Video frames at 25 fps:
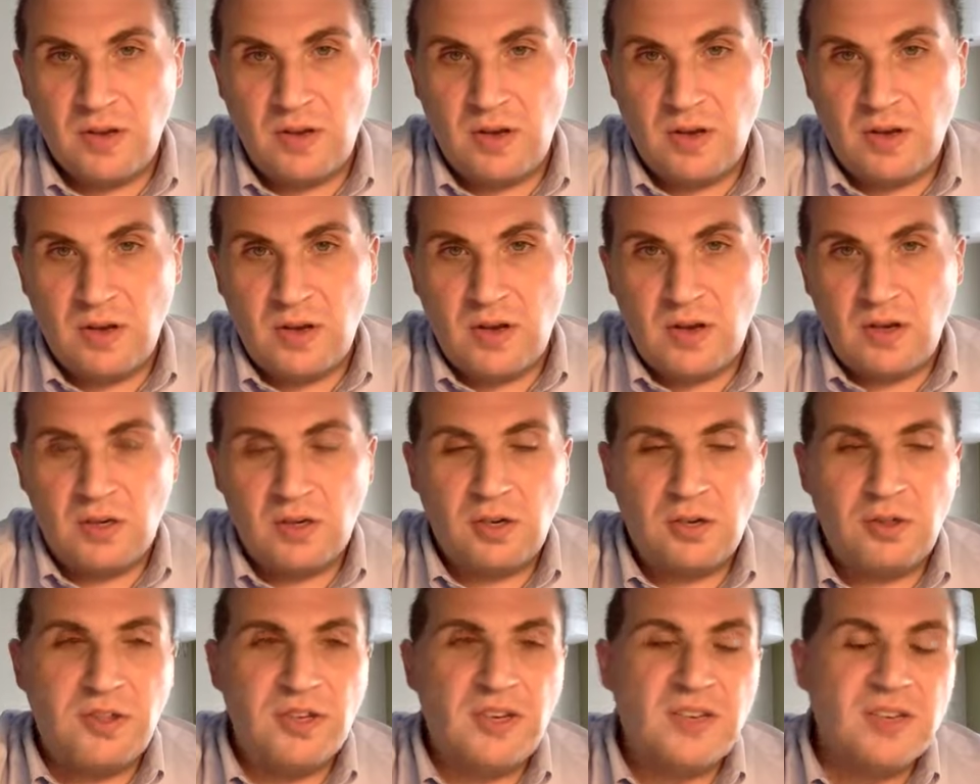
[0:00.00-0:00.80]
So
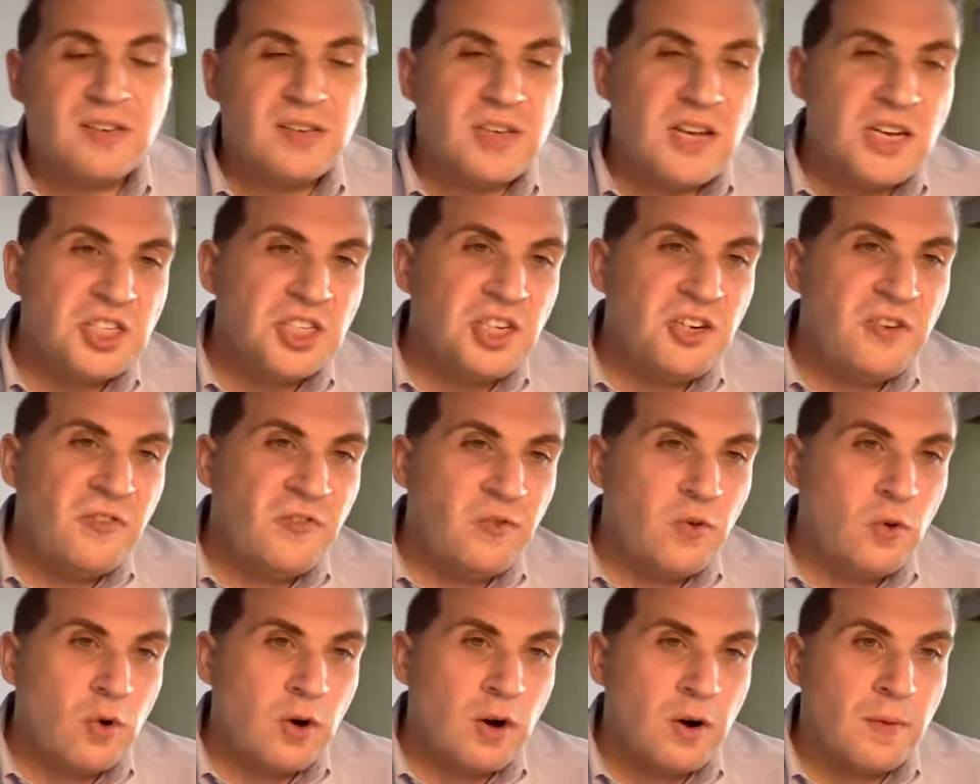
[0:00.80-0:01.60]
the discussion
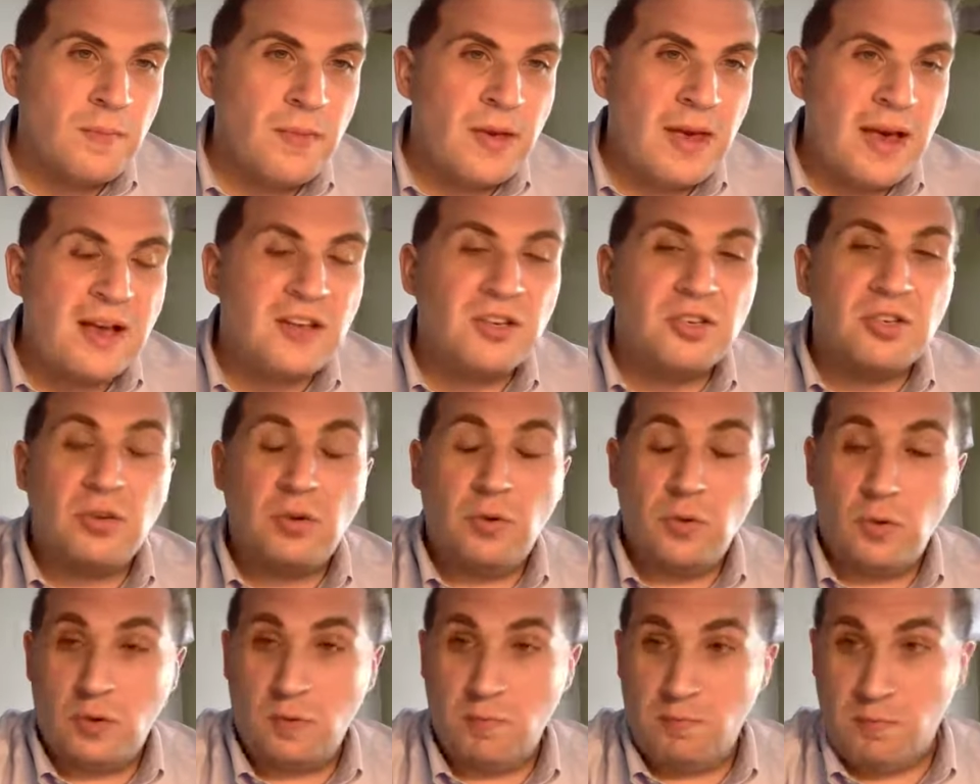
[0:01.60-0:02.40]
forum has two
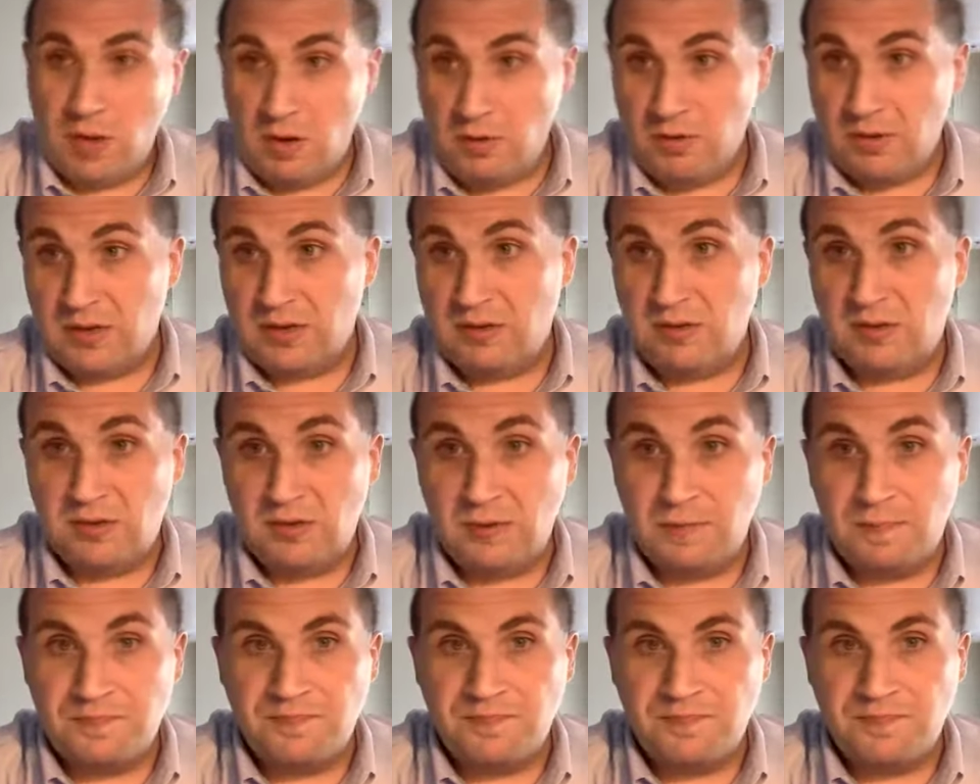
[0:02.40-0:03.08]
components.